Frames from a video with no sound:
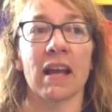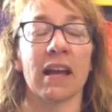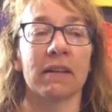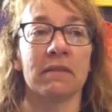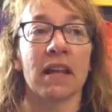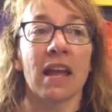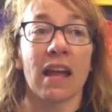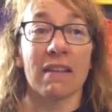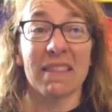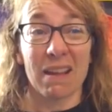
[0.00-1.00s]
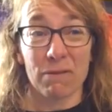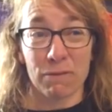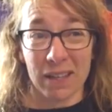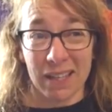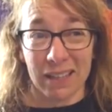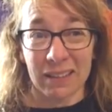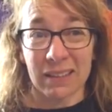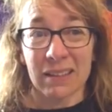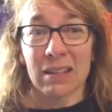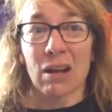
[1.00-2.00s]
and that fear
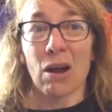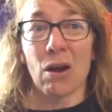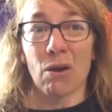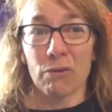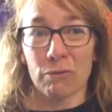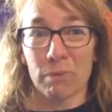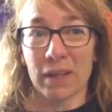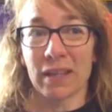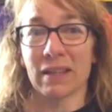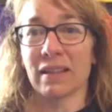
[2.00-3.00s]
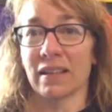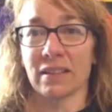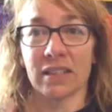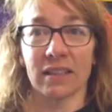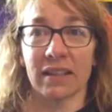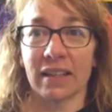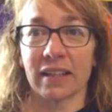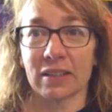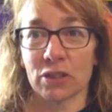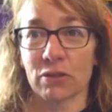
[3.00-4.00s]
of being the Indian that
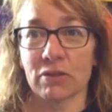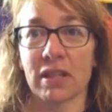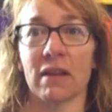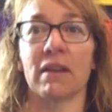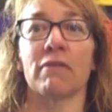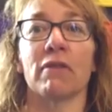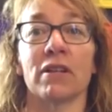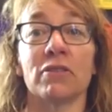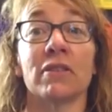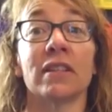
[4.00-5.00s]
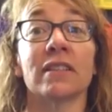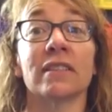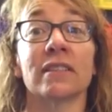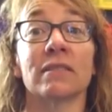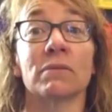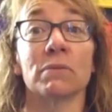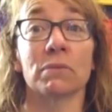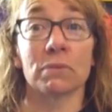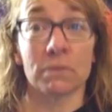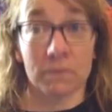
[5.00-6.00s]
gets shot down, if I do this,
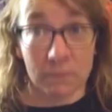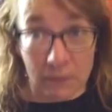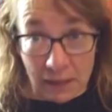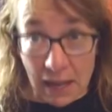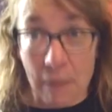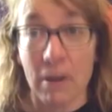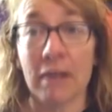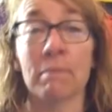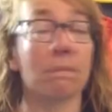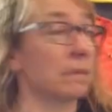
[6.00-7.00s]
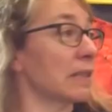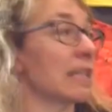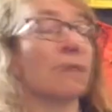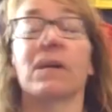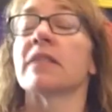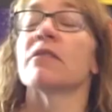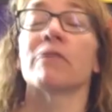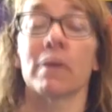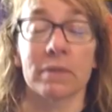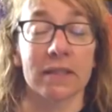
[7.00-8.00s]
am I setting
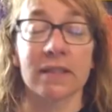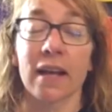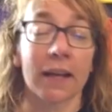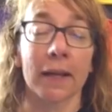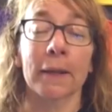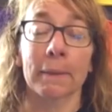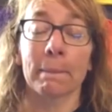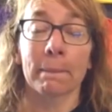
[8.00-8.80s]
myself up as a target?